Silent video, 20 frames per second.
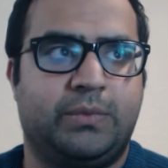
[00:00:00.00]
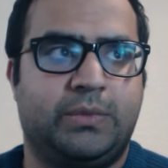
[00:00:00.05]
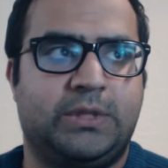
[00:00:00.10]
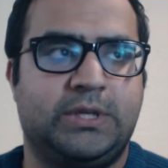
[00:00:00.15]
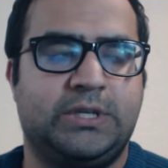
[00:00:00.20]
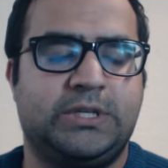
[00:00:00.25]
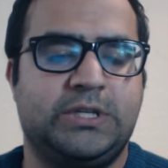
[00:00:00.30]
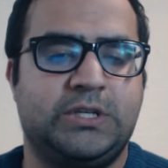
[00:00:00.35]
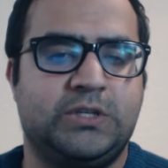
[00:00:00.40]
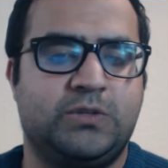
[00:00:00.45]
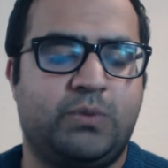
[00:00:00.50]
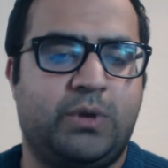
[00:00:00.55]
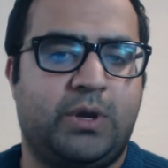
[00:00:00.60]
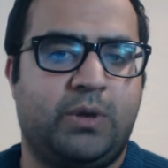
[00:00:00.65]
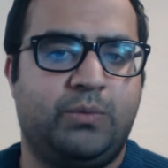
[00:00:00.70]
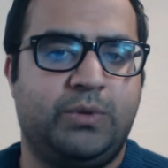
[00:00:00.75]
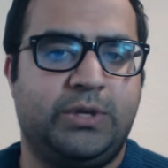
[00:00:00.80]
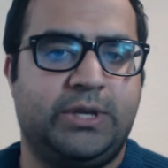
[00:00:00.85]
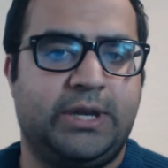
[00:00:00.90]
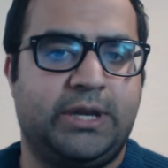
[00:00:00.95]
this is
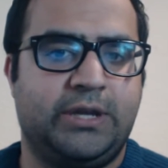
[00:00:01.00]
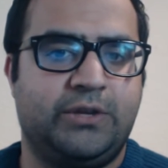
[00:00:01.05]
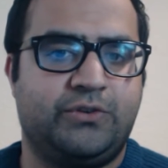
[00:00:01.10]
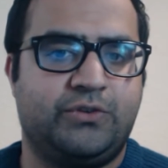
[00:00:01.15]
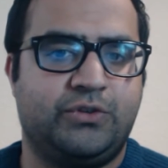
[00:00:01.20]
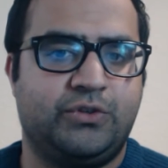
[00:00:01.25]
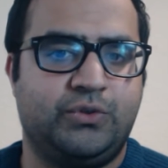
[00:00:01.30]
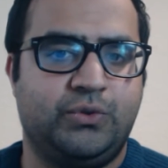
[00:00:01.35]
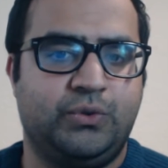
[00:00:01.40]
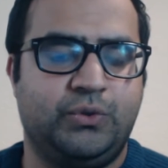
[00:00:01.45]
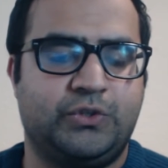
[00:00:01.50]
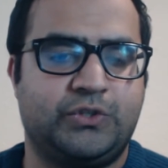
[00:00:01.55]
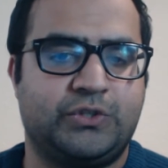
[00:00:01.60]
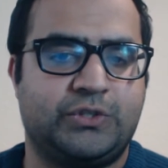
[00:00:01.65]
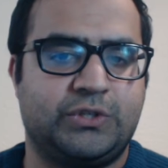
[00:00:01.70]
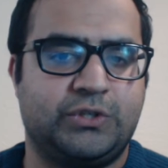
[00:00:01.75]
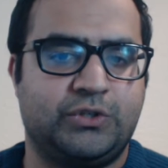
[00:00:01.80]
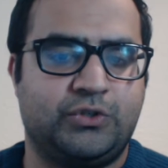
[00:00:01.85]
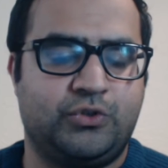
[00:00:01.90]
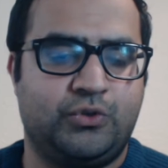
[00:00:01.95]
where we get
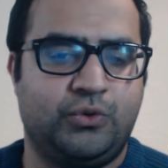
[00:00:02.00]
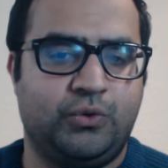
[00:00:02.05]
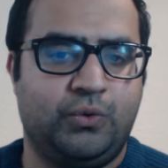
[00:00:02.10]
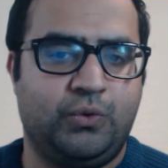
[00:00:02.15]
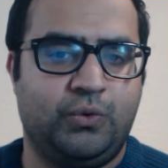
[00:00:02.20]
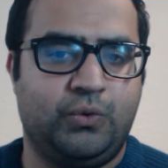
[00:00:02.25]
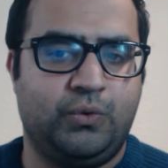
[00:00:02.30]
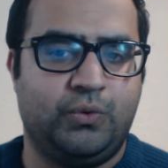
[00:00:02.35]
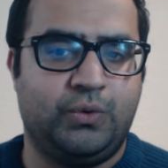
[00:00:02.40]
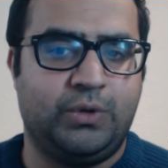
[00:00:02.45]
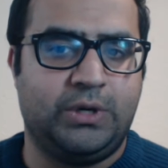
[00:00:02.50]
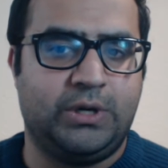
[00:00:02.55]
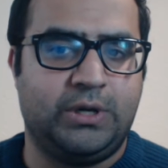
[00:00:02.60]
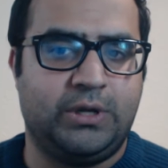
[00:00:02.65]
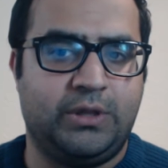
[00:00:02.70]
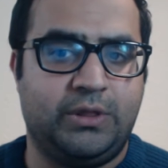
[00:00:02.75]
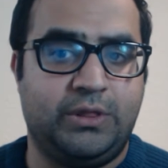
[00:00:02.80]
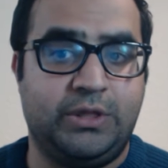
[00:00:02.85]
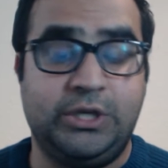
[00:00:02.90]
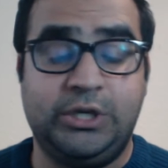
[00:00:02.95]
introduced to
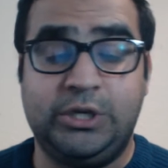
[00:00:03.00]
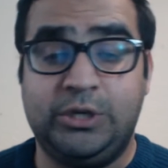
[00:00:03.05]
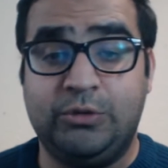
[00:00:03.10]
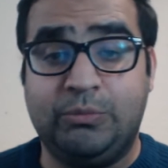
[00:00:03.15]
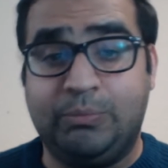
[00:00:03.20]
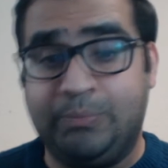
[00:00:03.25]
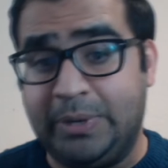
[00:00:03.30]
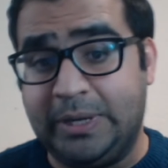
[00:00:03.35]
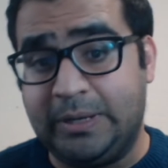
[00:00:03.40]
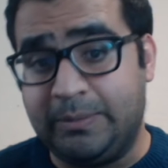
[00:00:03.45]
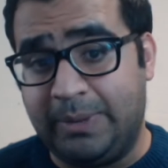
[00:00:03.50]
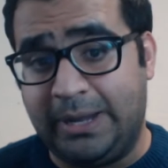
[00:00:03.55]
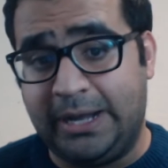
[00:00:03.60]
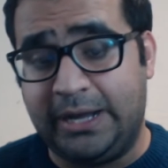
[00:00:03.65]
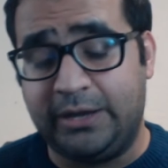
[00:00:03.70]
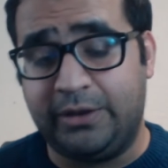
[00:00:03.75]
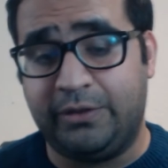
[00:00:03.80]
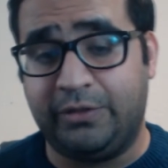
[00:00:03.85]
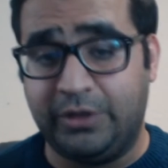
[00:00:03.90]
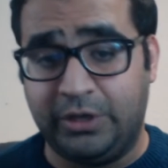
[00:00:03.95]
the big
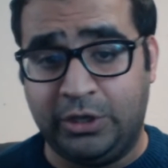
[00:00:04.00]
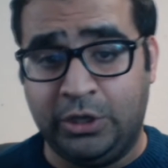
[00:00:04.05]
bad,